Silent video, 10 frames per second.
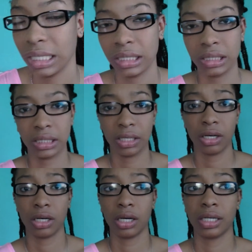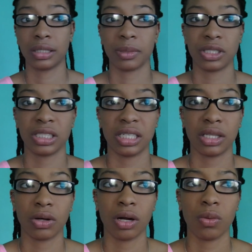didn't hurt as much as I
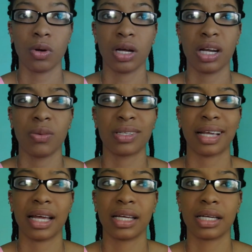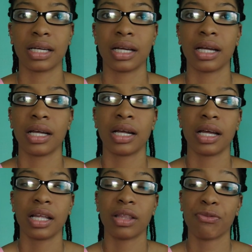thought it would. It was like
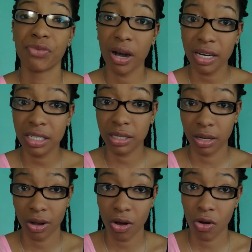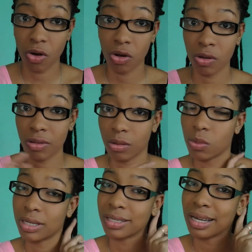the first hole
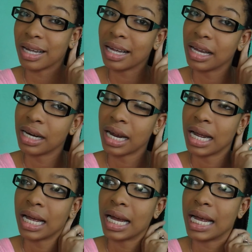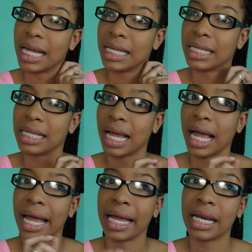was good, and
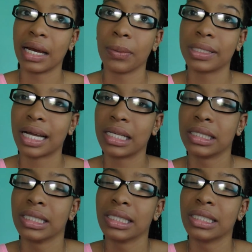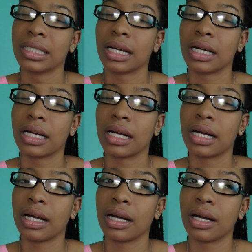then it was
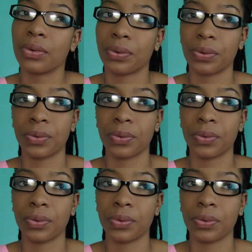like,